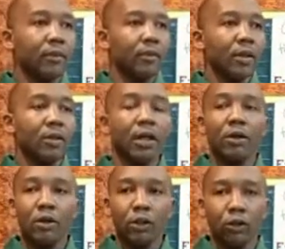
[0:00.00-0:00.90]
They
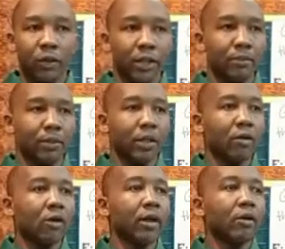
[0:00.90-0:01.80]
rushed to him. He
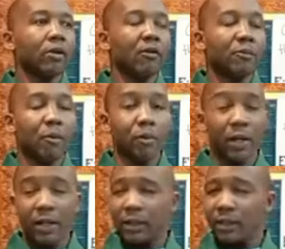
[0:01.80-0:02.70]
got a lot of
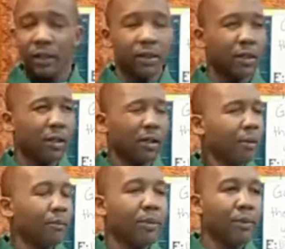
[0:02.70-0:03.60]
popularity.
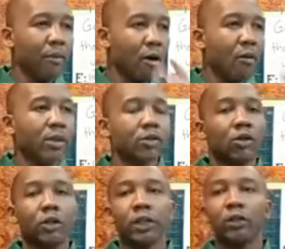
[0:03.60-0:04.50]
People were always
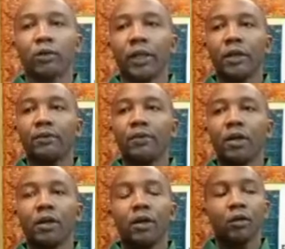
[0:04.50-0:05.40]
rushing to him
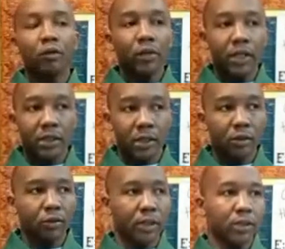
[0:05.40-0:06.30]
to listen to
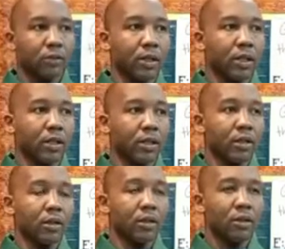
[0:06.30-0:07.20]
his word,
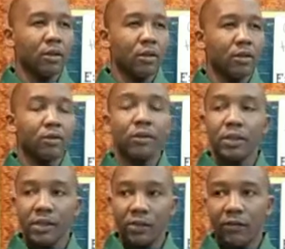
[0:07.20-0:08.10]
to
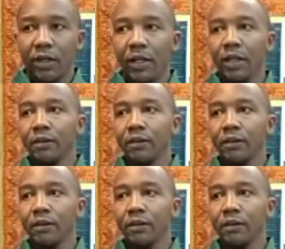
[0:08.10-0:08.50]
receive healing.